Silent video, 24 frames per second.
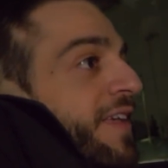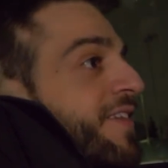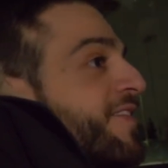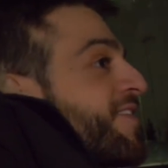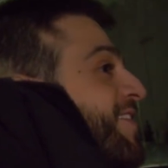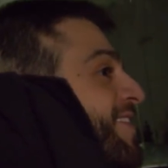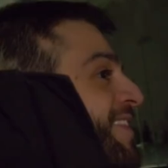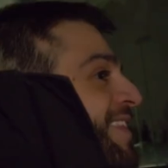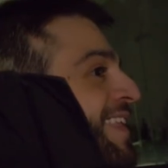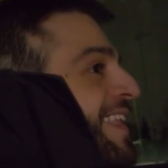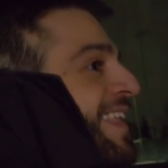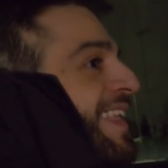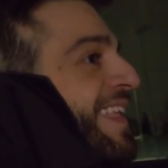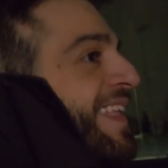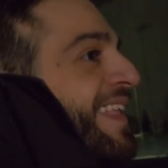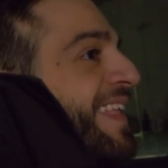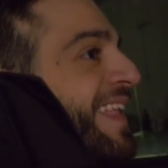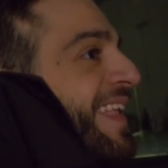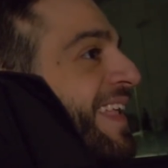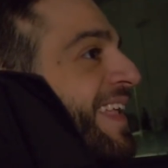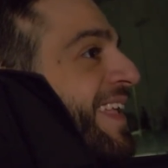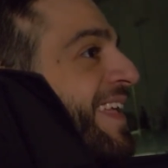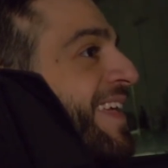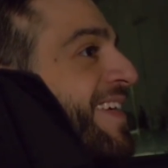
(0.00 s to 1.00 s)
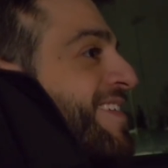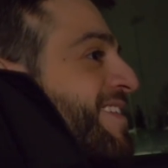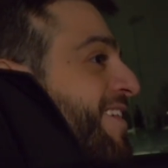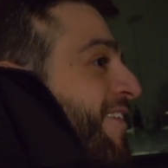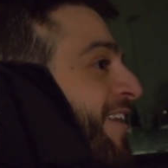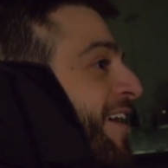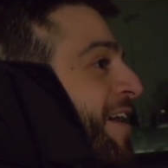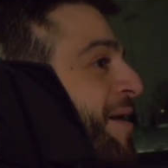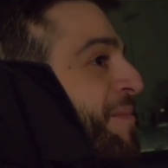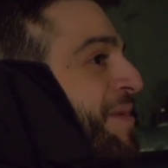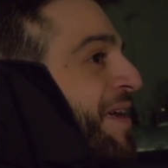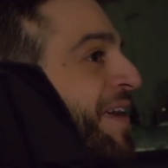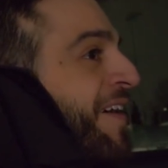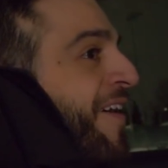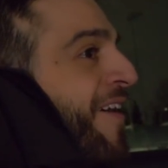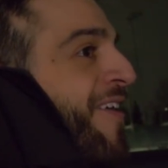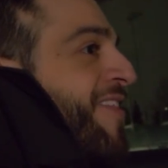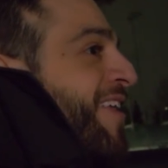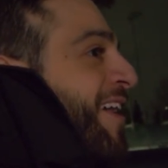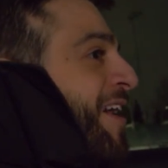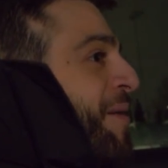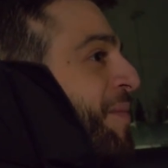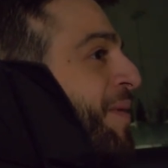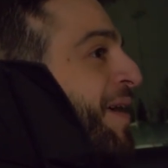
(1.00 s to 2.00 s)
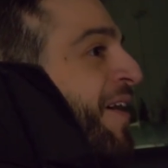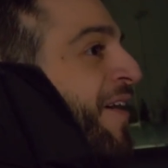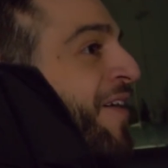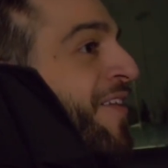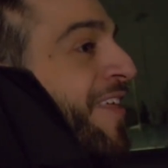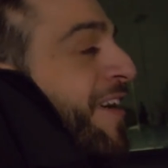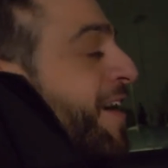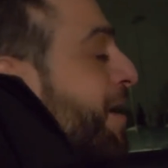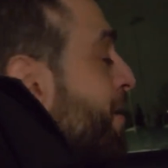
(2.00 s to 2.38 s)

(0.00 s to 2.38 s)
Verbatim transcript: Just, Is, are they coming? Are they coming? Are they